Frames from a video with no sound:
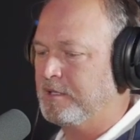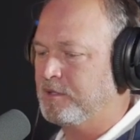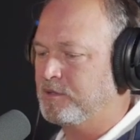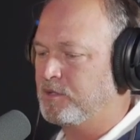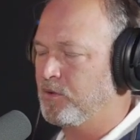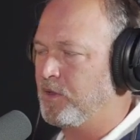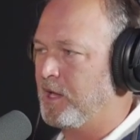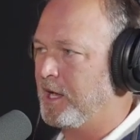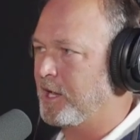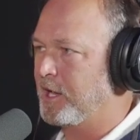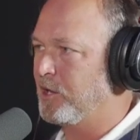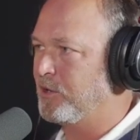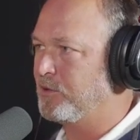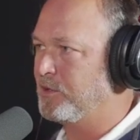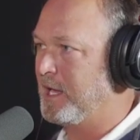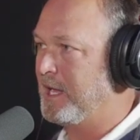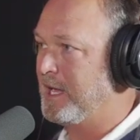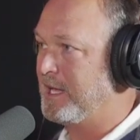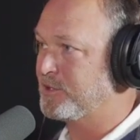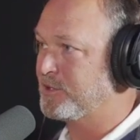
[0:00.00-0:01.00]
So that
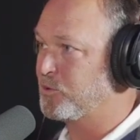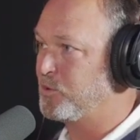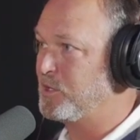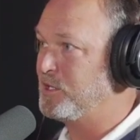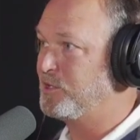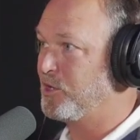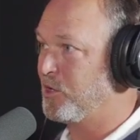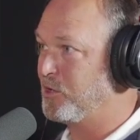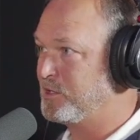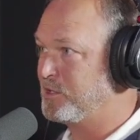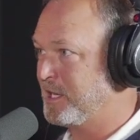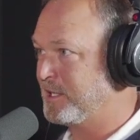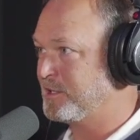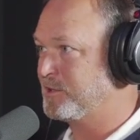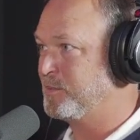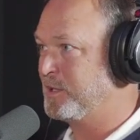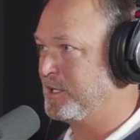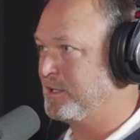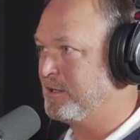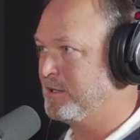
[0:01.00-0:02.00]
has research has
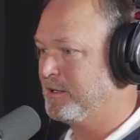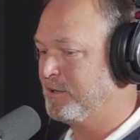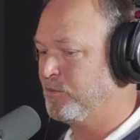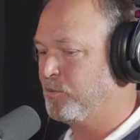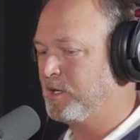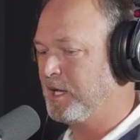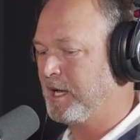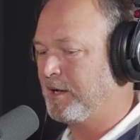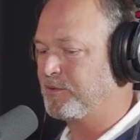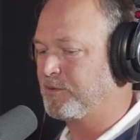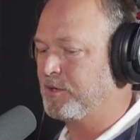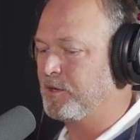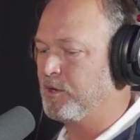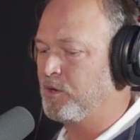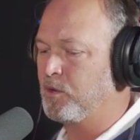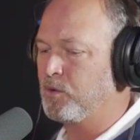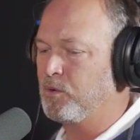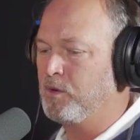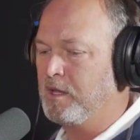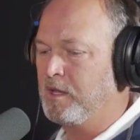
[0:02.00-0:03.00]
to be done. We have to
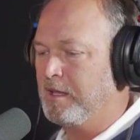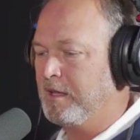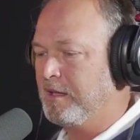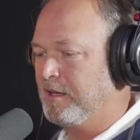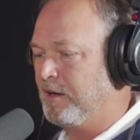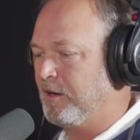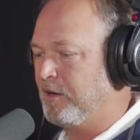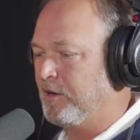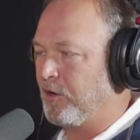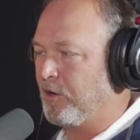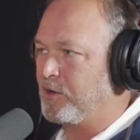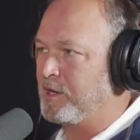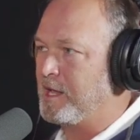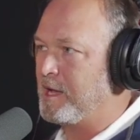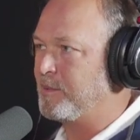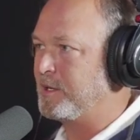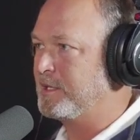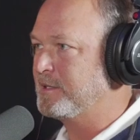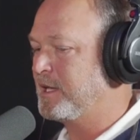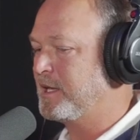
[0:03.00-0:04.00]
know our
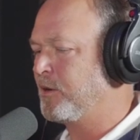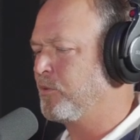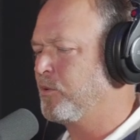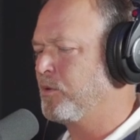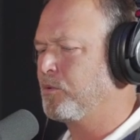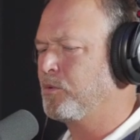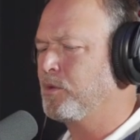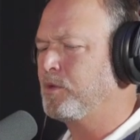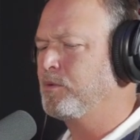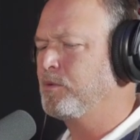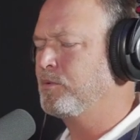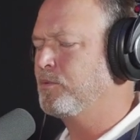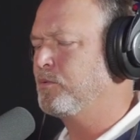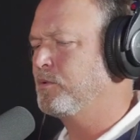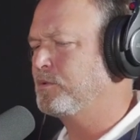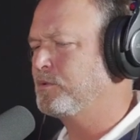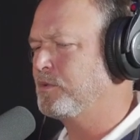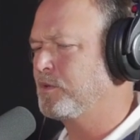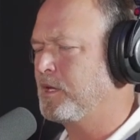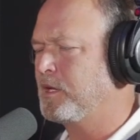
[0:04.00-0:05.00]
deputies. Hey,
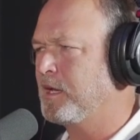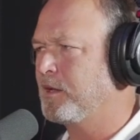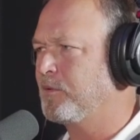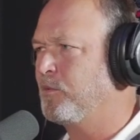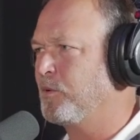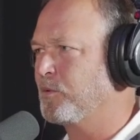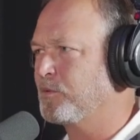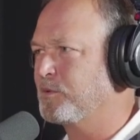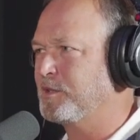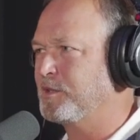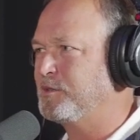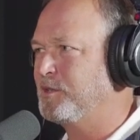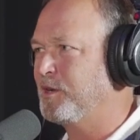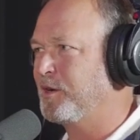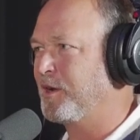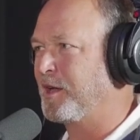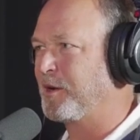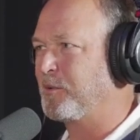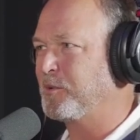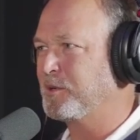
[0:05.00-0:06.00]
what's your kid want this
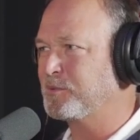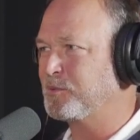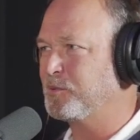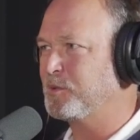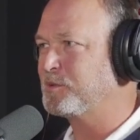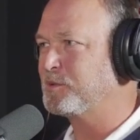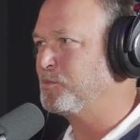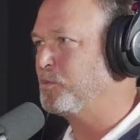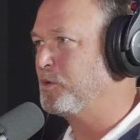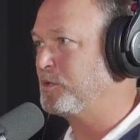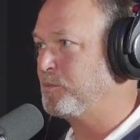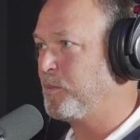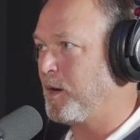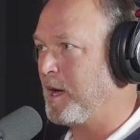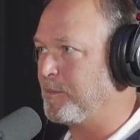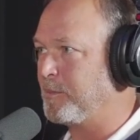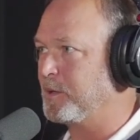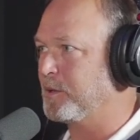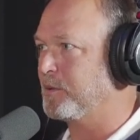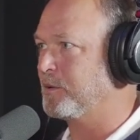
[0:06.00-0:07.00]
year? Like what's
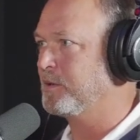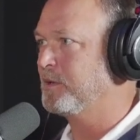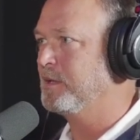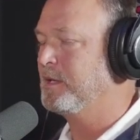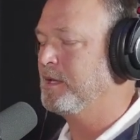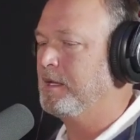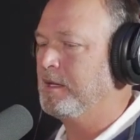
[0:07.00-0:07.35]
popular?